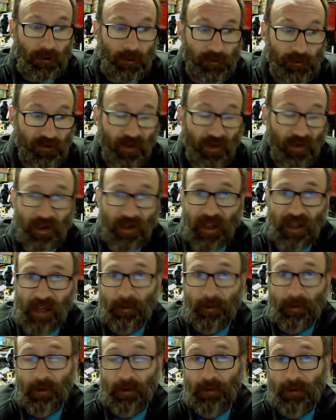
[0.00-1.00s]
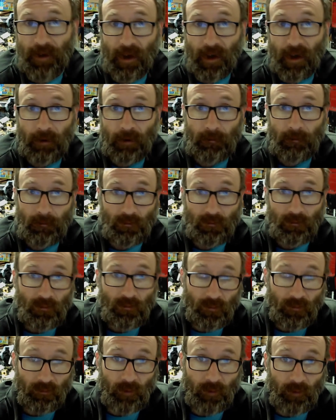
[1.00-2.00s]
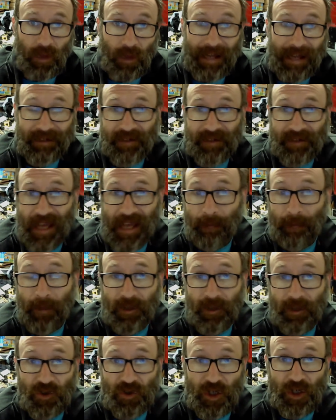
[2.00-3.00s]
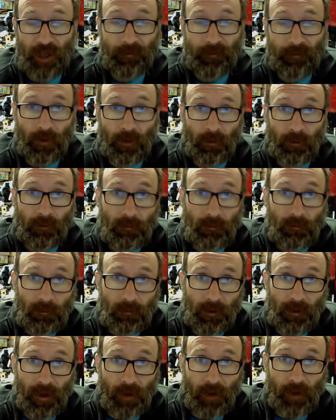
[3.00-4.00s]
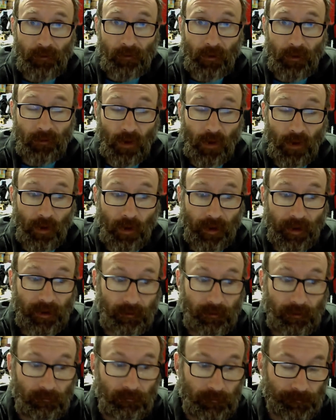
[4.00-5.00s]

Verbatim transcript: And try to keep it, you know, relaxed, happy, and cheerful, you know, for a Friday.